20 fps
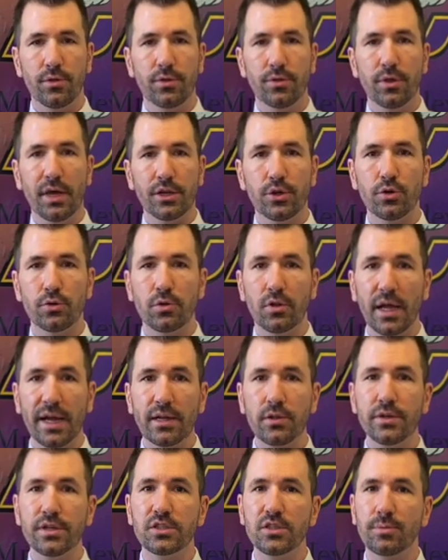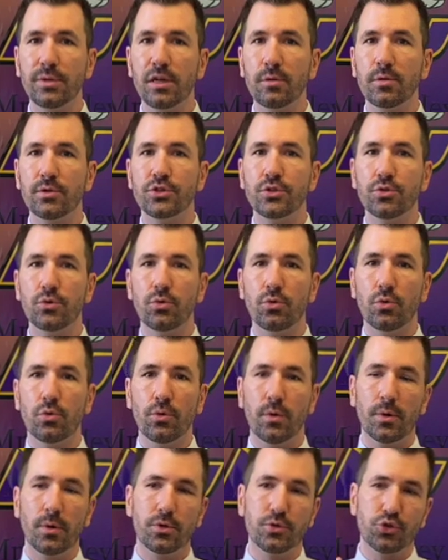that you're likely to be able
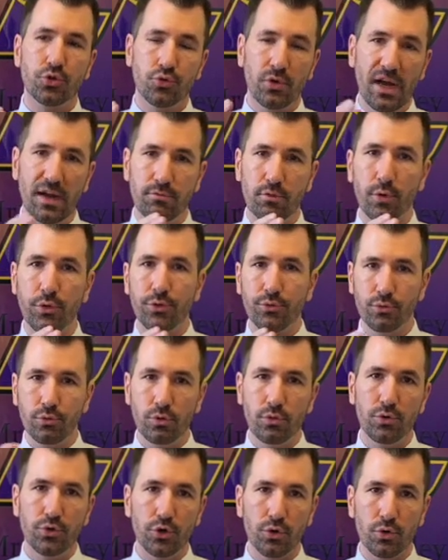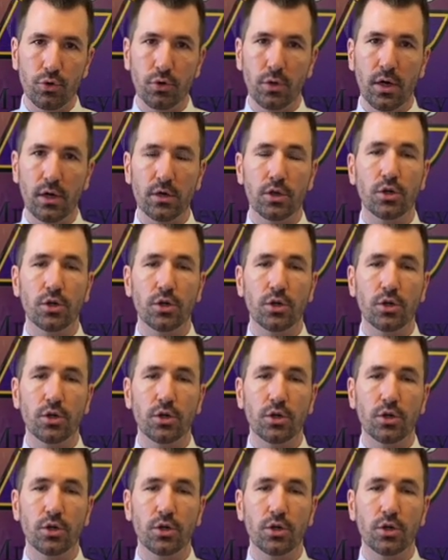to travel through your